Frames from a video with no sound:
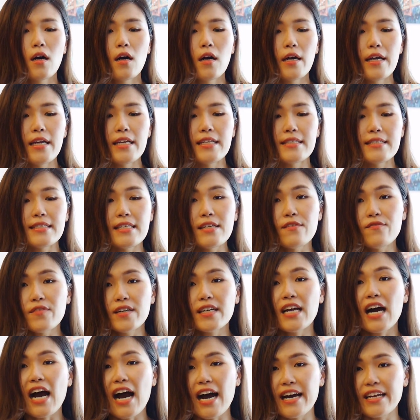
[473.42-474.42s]
it's
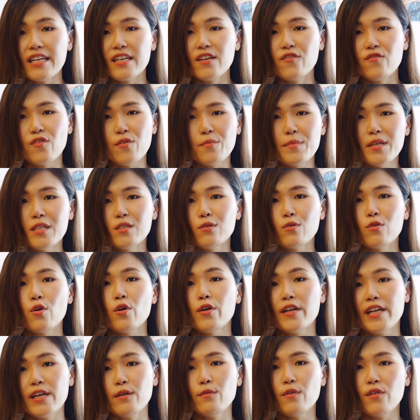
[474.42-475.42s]
even harder for me to
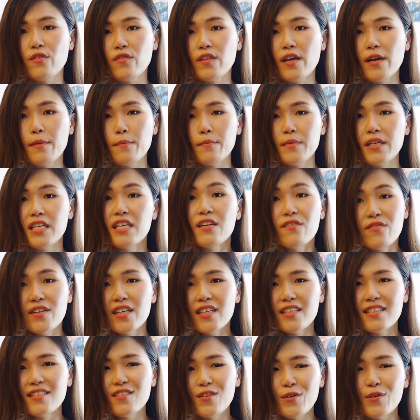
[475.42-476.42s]
connect with them
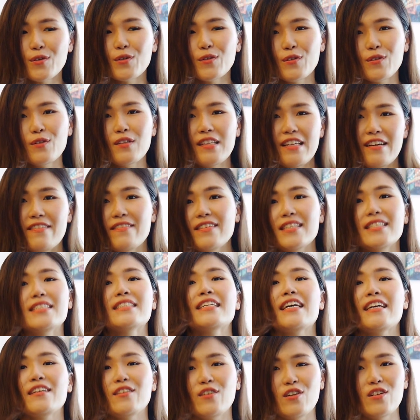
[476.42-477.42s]
even though there is
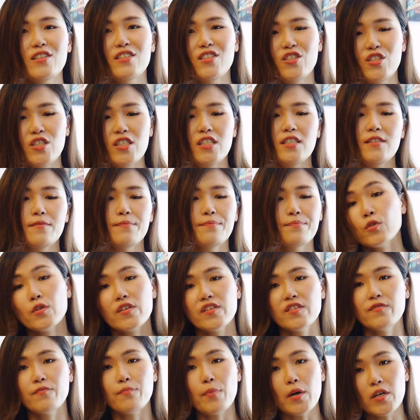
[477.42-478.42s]
technology. So
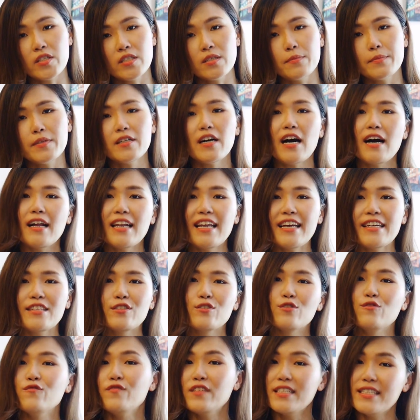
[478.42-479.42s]
it's possible I like
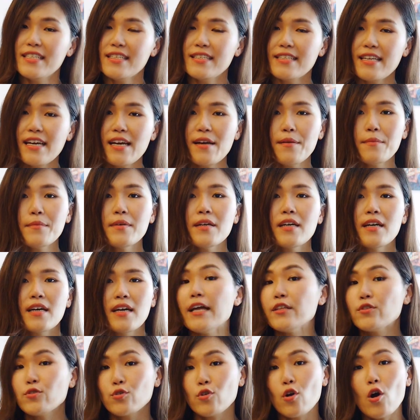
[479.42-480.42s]
to visit them
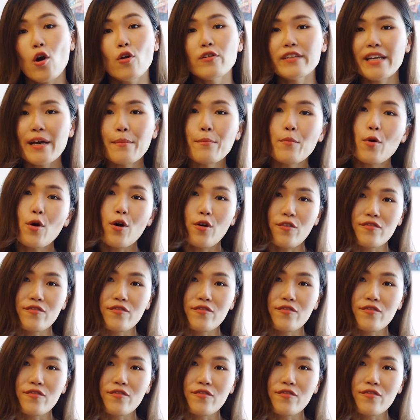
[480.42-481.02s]
and to call them more